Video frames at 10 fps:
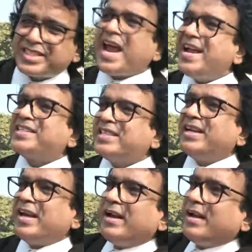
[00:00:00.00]
today
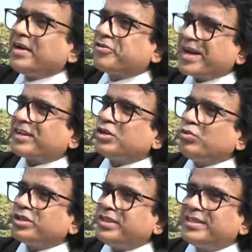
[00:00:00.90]
stands
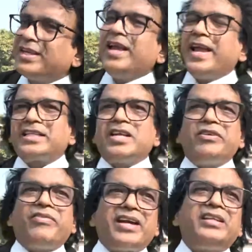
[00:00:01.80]
attracted towards this,
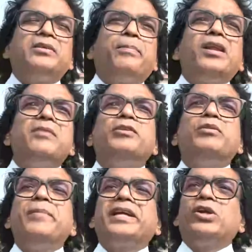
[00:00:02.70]
except the fact that the
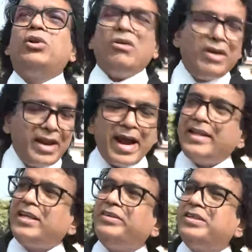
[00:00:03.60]
parliament will make the law
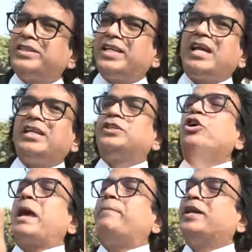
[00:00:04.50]
and then they'll say
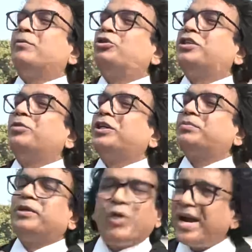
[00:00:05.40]
that it is not applicable to
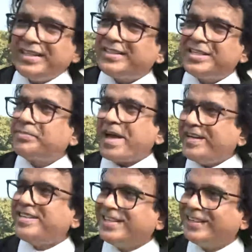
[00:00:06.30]
Jammu Kashmir. Why this
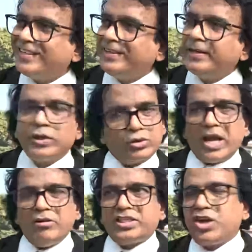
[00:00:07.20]
disparity?
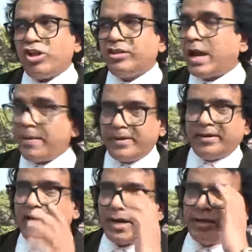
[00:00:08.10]
So now it's gone.
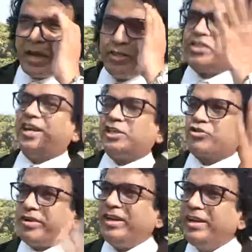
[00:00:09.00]
I mean, now it's
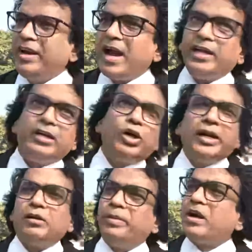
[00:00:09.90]
a history
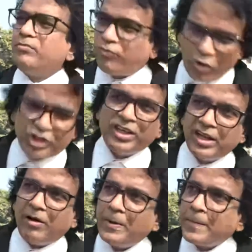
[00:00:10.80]
and it'll become
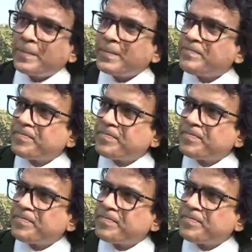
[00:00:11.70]
fossil now.